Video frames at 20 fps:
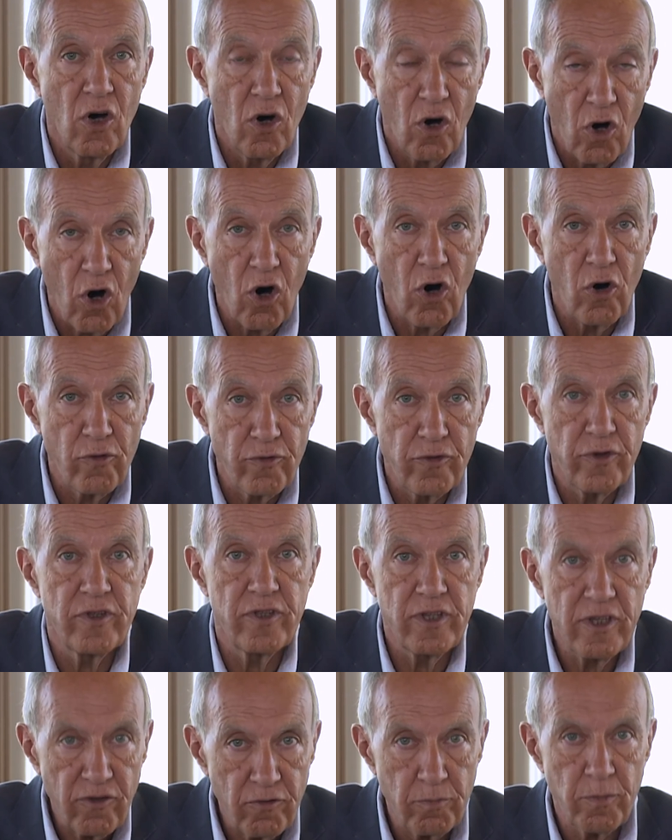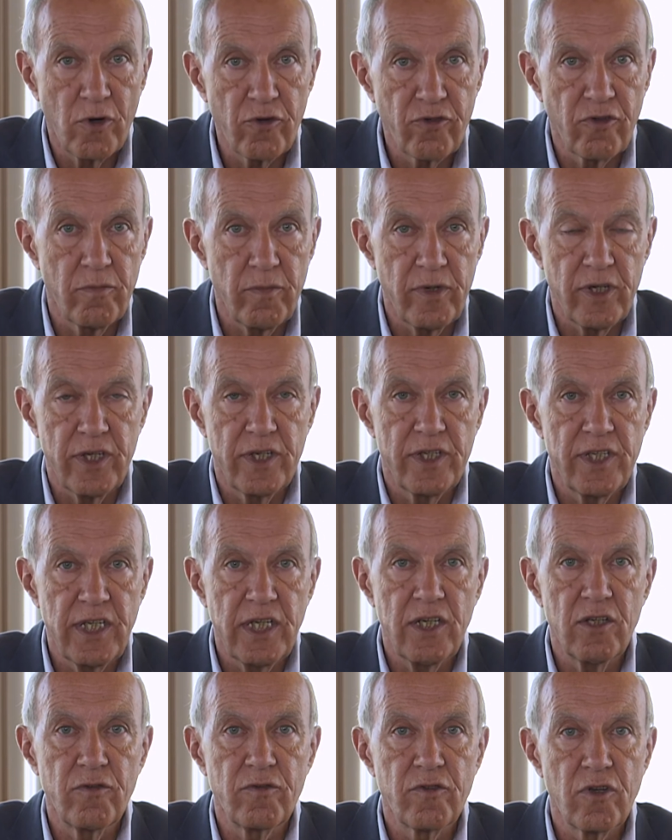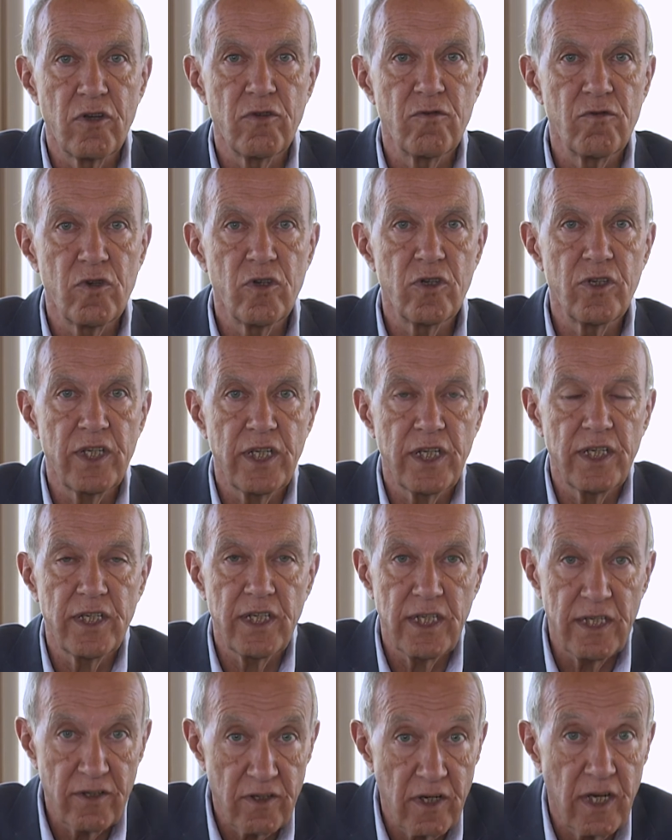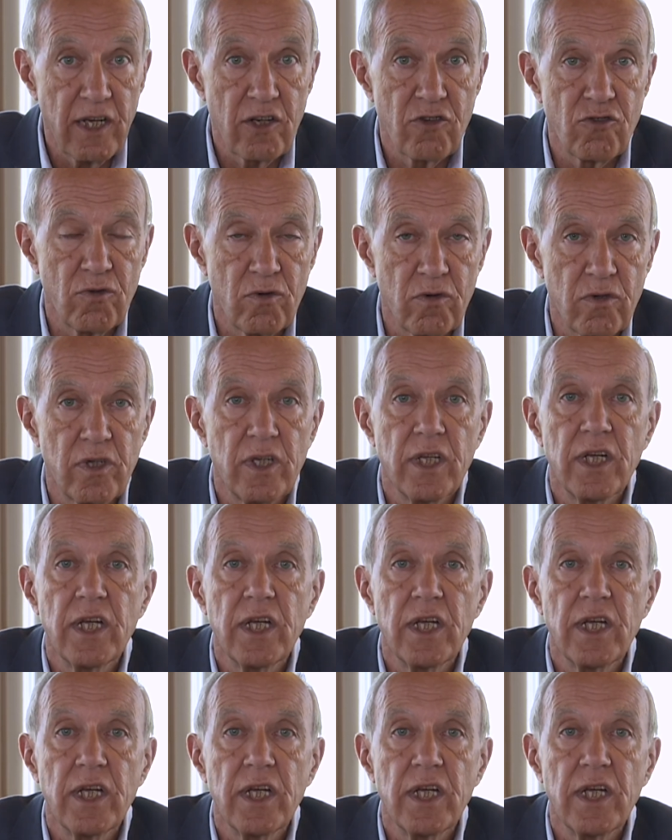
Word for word: of this possibility of converting the intellectual